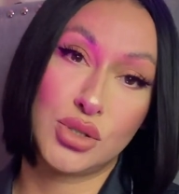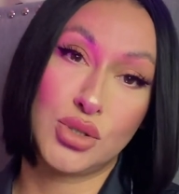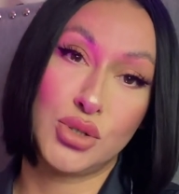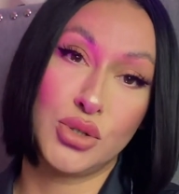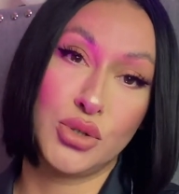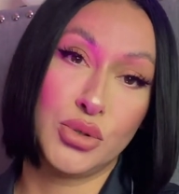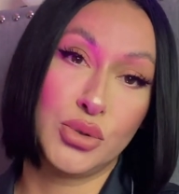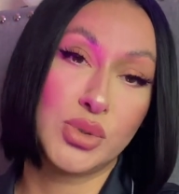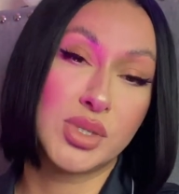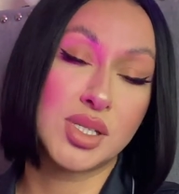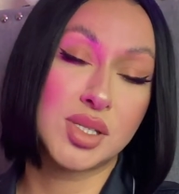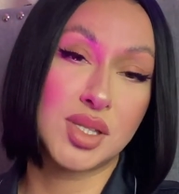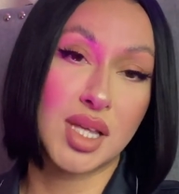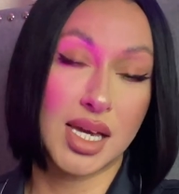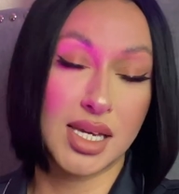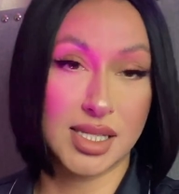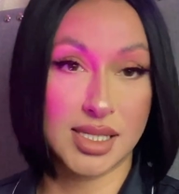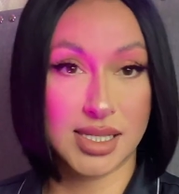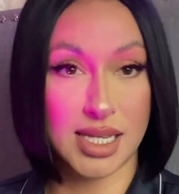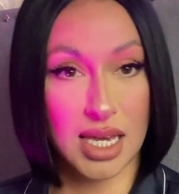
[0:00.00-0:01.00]
to
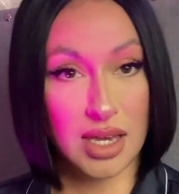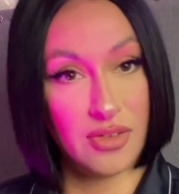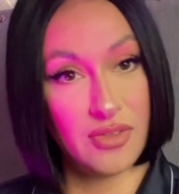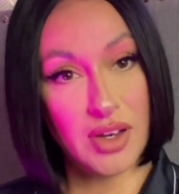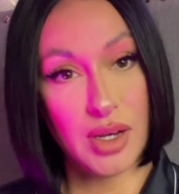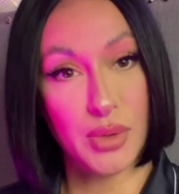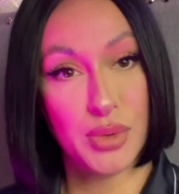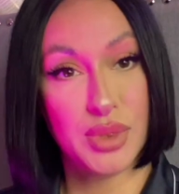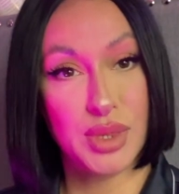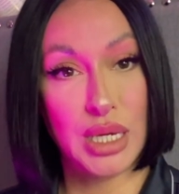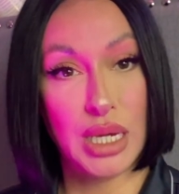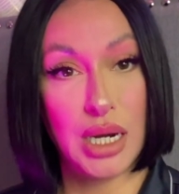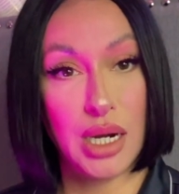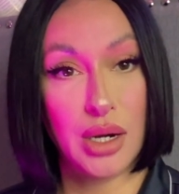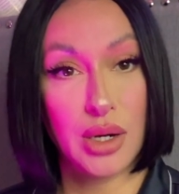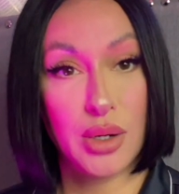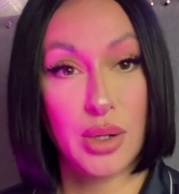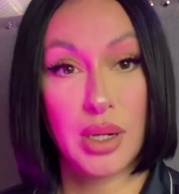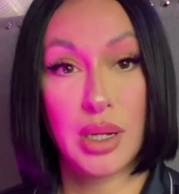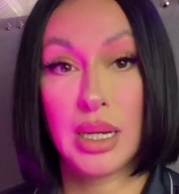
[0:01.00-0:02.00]
stay safe out
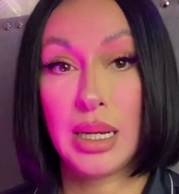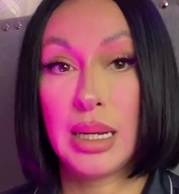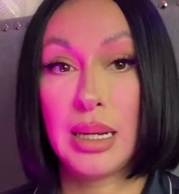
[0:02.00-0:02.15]
there.